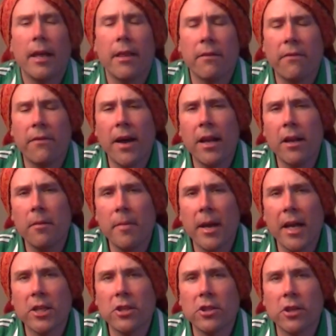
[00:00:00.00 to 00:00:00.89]
The final
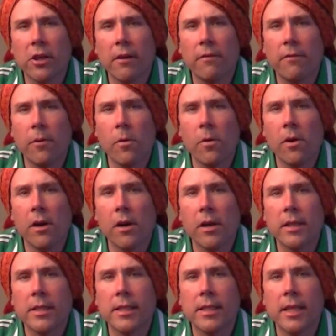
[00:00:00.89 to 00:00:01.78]
match
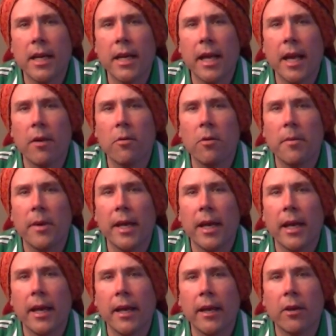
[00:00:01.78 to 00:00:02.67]
for Sunday will be
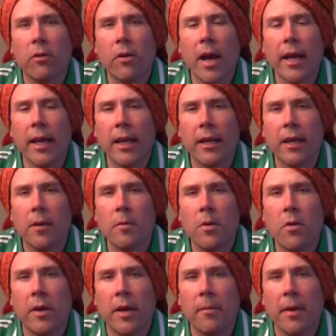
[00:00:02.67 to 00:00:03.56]
a Kraken
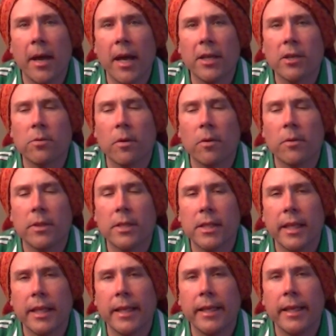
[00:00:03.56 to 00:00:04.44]
Camogie match where we'll
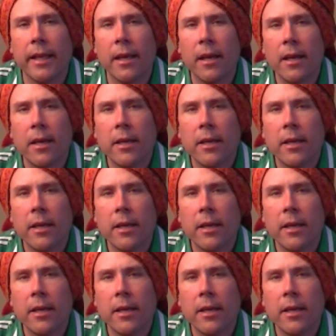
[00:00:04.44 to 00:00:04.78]
see